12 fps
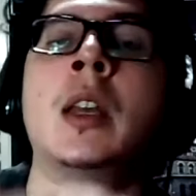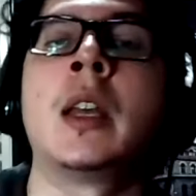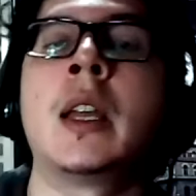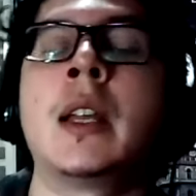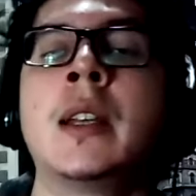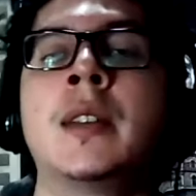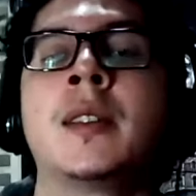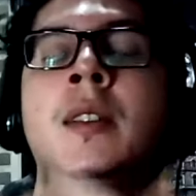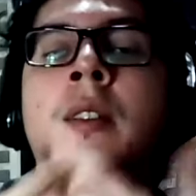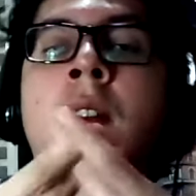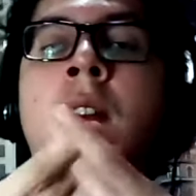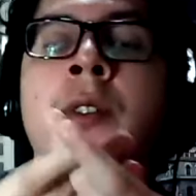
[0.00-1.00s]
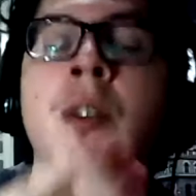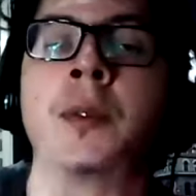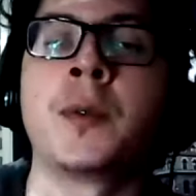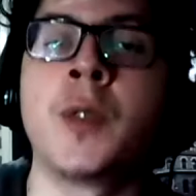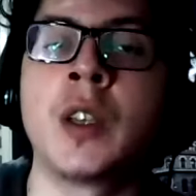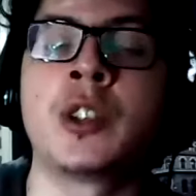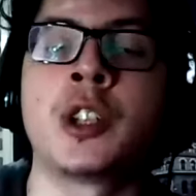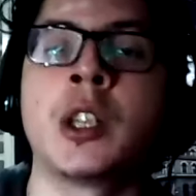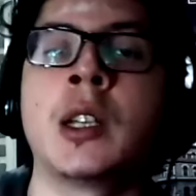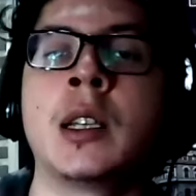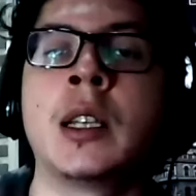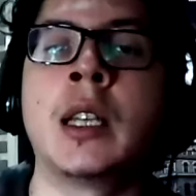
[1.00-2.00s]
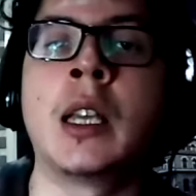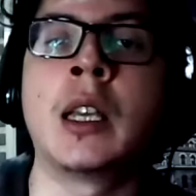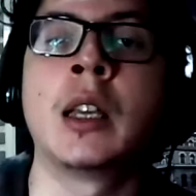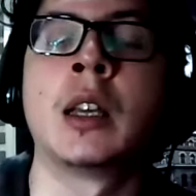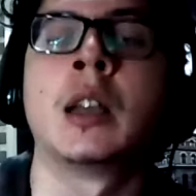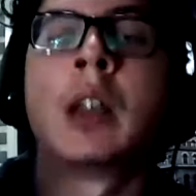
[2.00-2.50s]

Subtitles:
it is an artificially